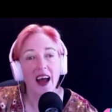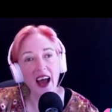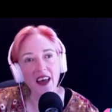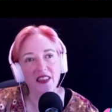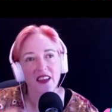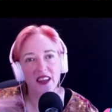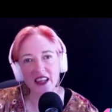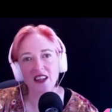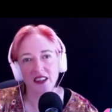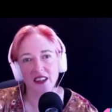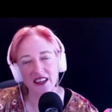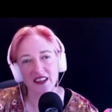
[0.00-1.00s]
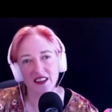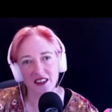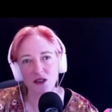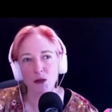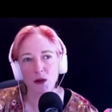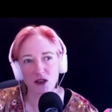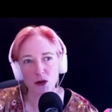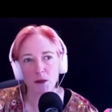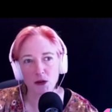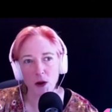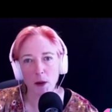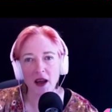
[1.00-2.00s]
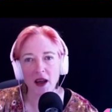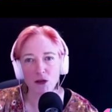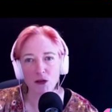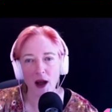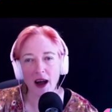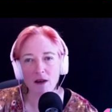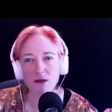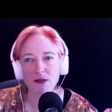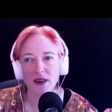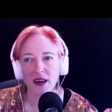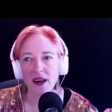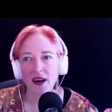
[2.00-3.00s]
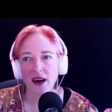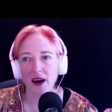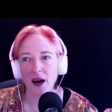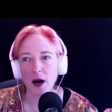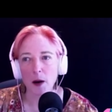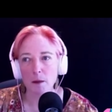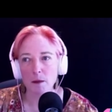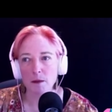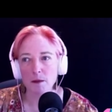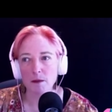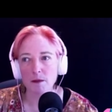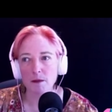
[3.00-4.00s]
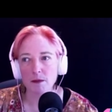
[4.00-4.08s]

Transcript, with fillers: And the legalese is what trips you up. Now, if you have, um,